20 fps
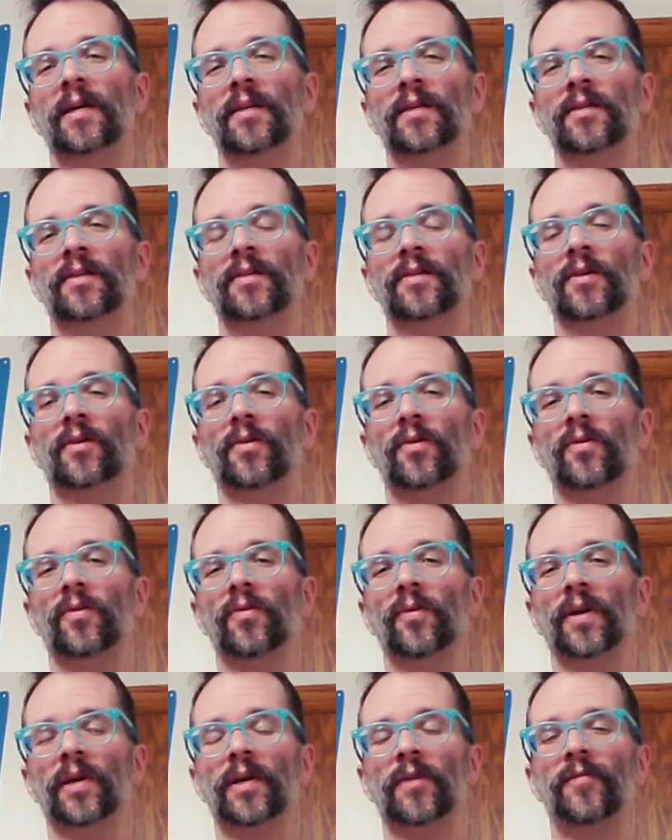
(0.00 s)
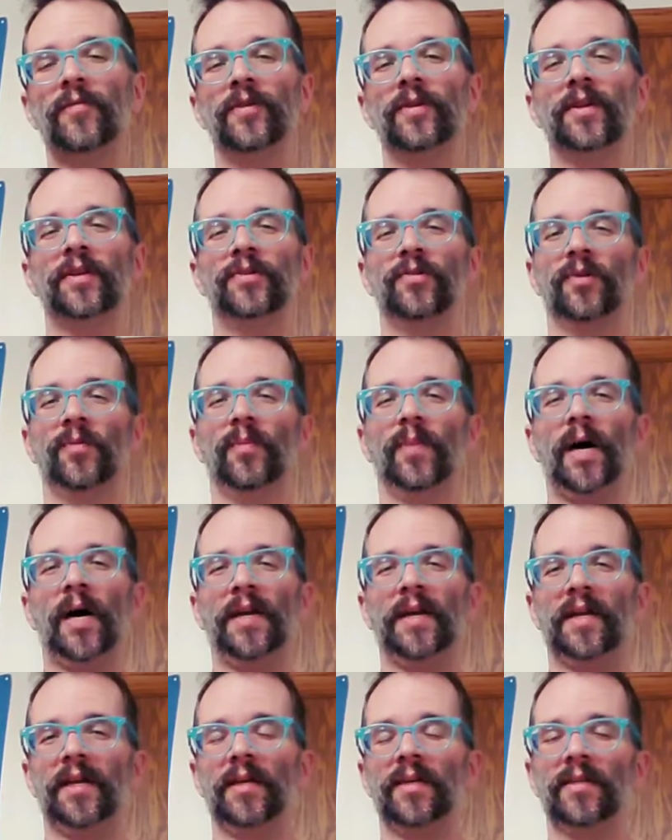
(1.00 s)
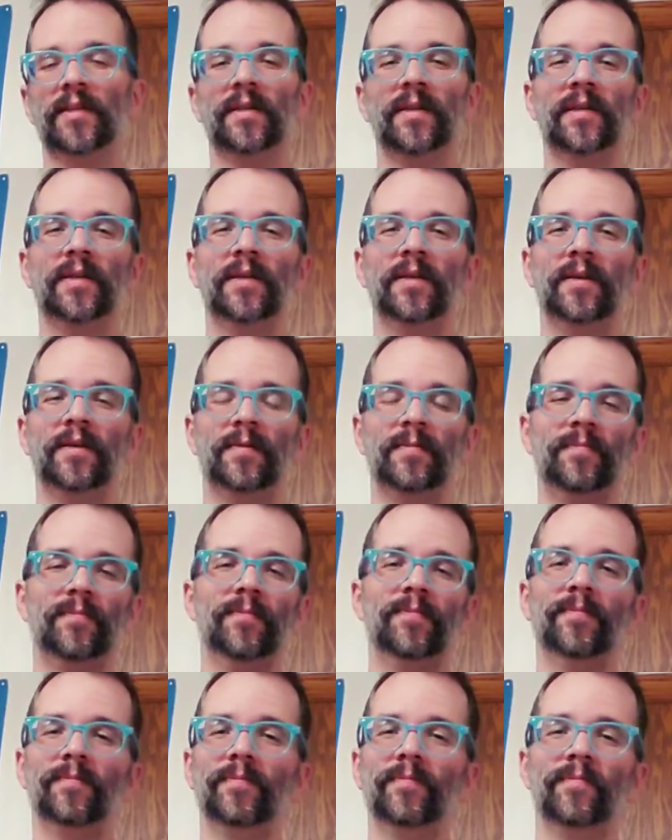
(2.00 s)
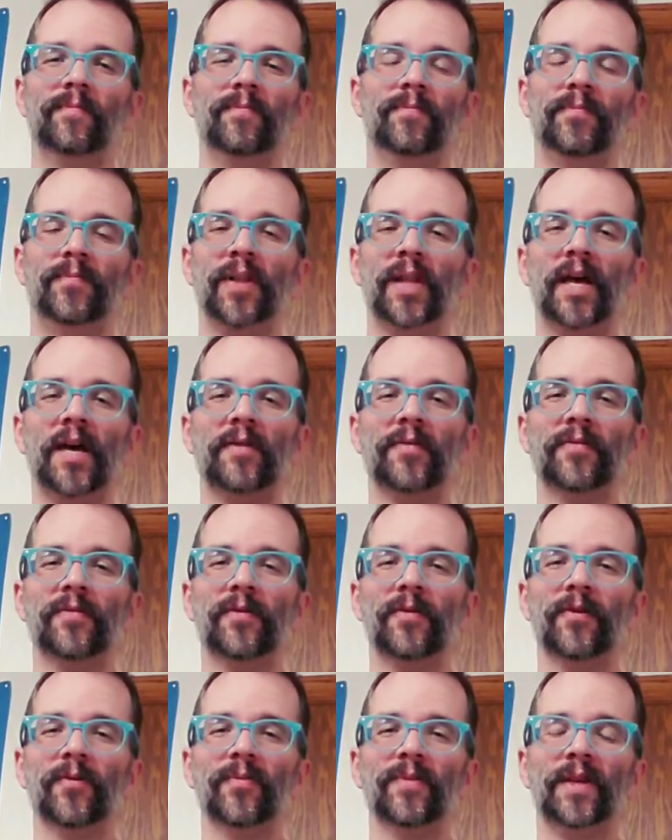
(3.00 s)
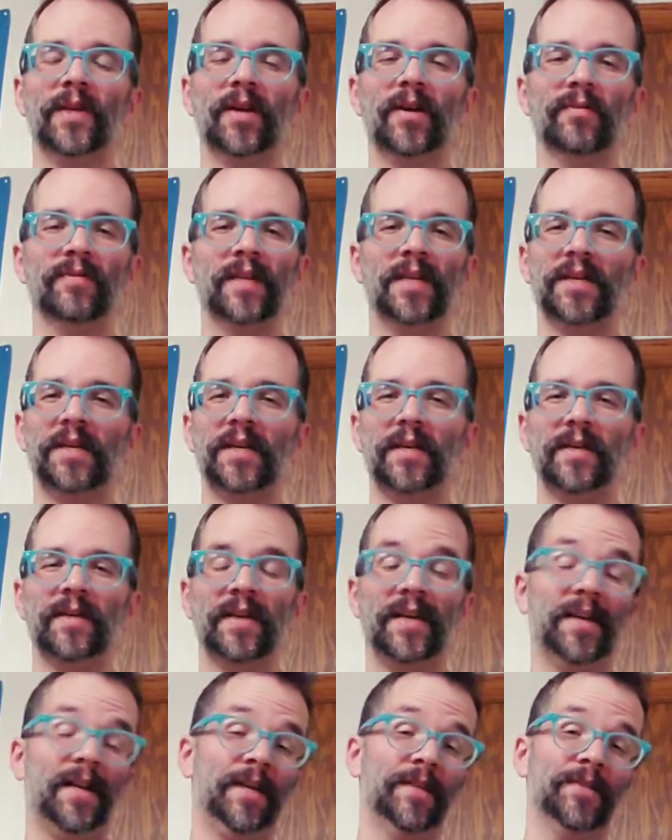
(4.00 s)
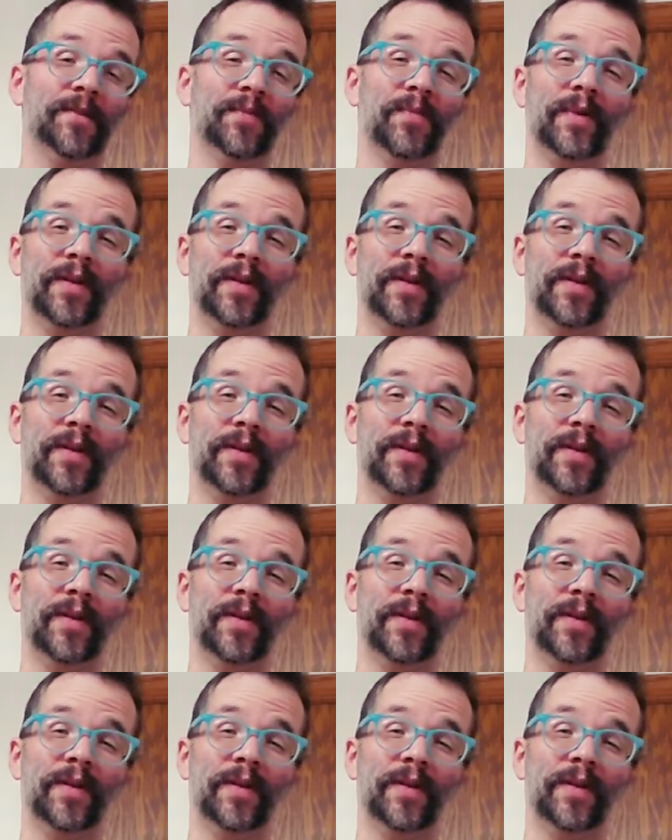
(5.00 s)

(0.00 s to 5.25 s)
So if you're going to do a modding platform, you know, get nicer